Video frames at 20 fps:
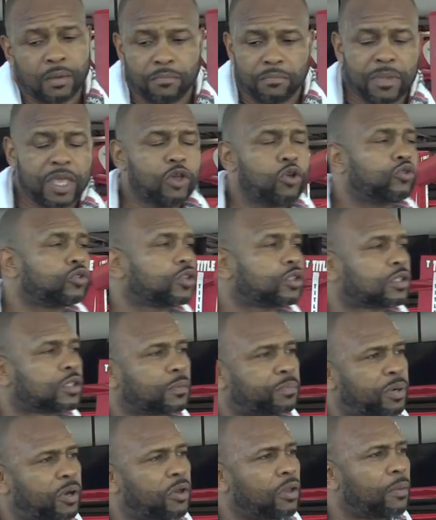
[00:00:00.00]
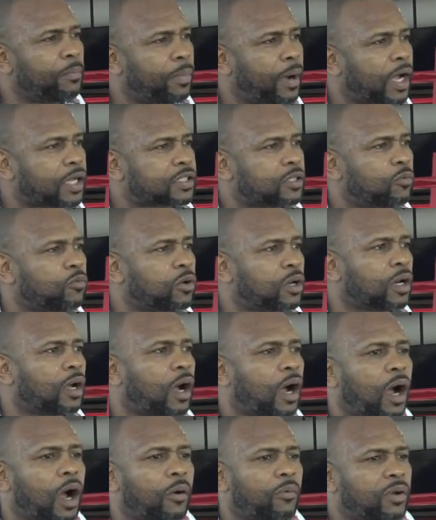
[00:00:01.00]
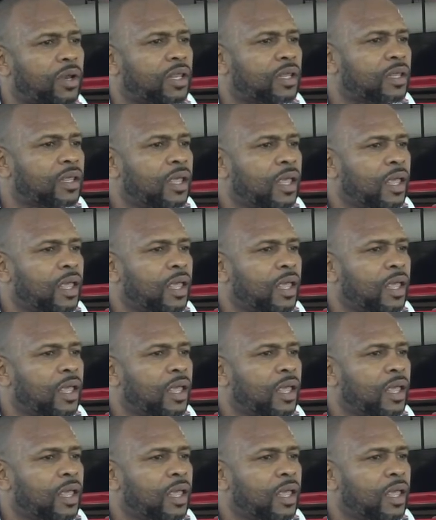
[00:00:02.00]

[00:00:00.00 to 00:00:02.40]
me who's a superior boxer with an already